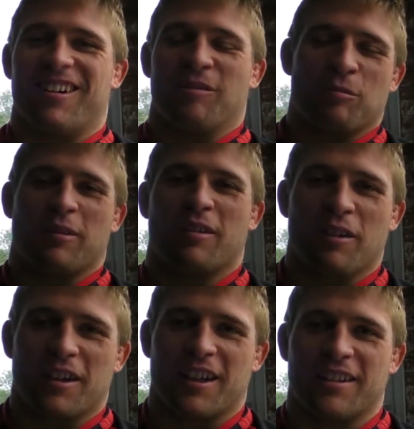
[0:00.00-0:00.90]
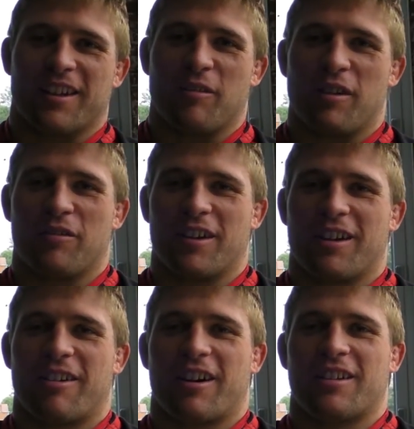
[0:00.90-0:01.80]
I'm quite keen to give anything a
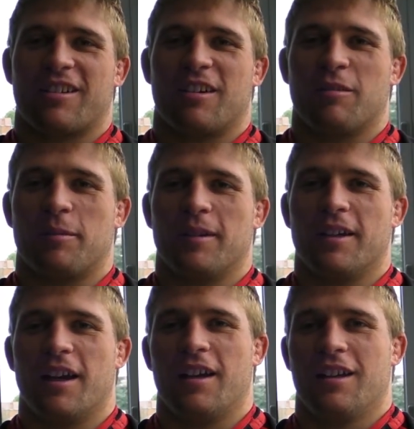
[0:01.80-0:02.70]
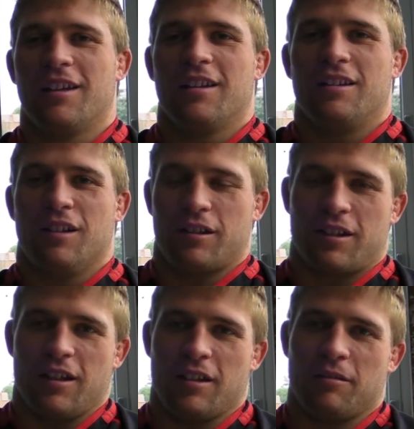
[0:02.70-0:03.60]
crack at times, but yeah, look,
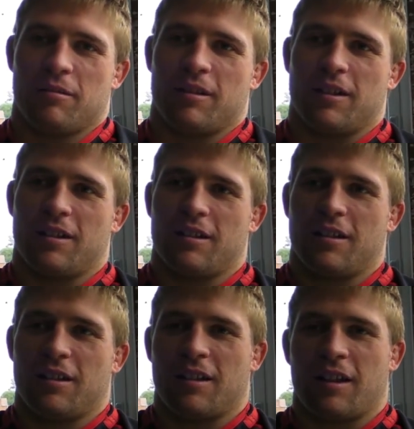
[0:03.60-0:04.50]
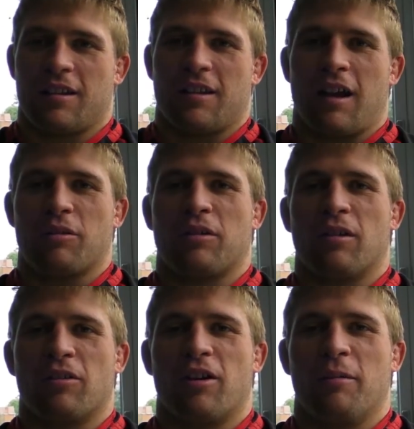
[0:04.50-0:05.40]
you know, that was a
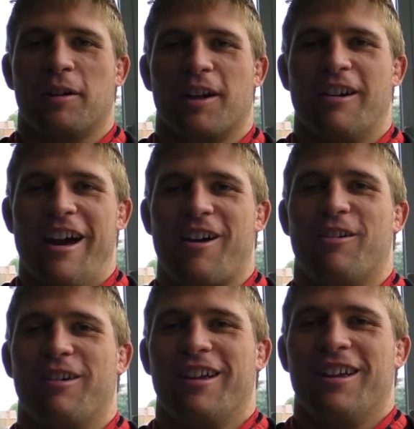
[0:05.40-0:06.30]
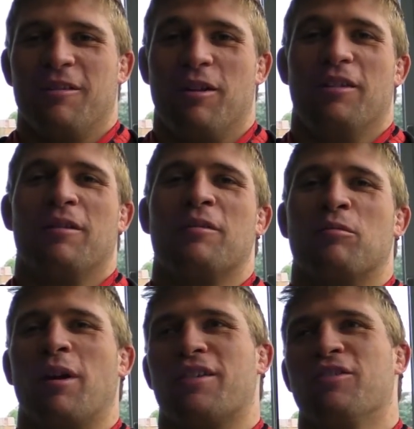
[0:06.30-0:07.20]
long time ago now. Well,
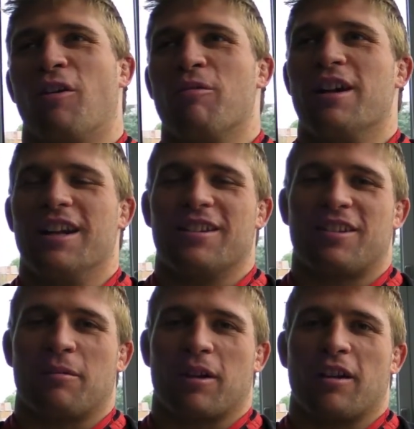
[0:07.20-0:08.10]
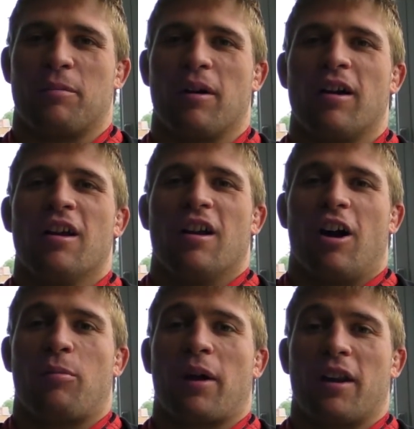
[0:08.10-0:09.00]
it's not really in some games, but
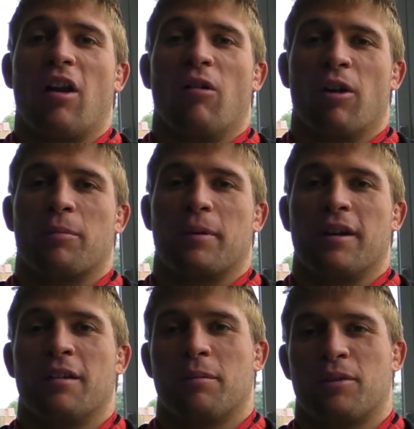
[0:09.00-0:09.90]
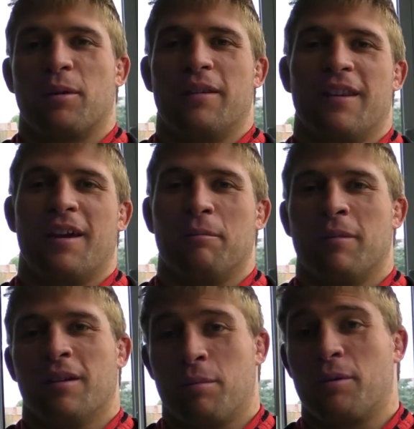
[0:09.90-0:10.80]
I played a lot of rugby between then
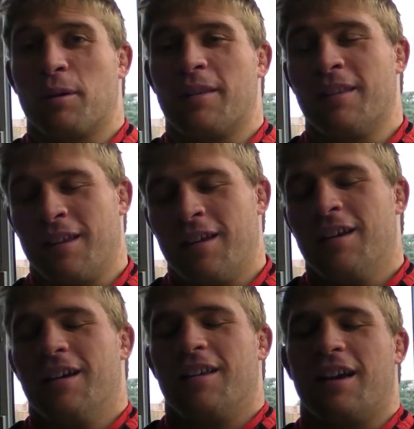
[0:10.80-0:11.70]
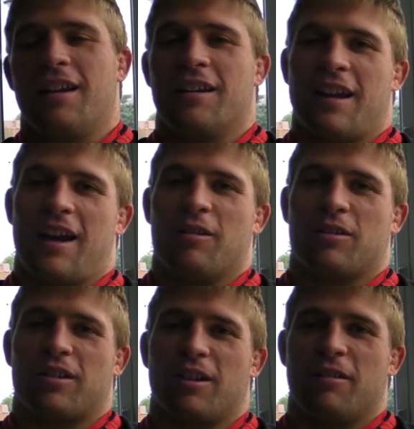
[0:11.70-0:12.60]
and now,
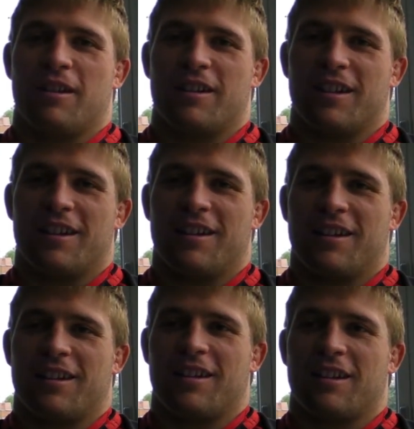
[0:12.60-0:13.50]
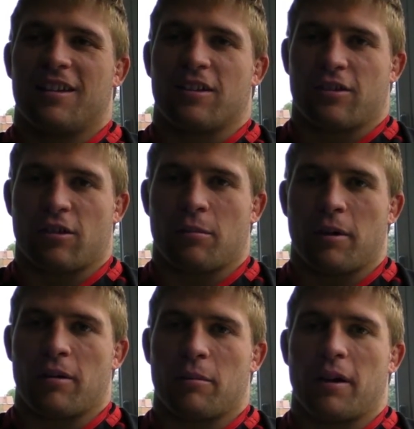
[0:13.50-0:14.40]
so, and it's just got
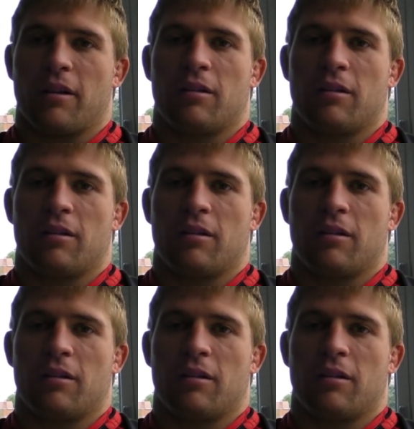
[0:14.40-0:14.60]
better and better.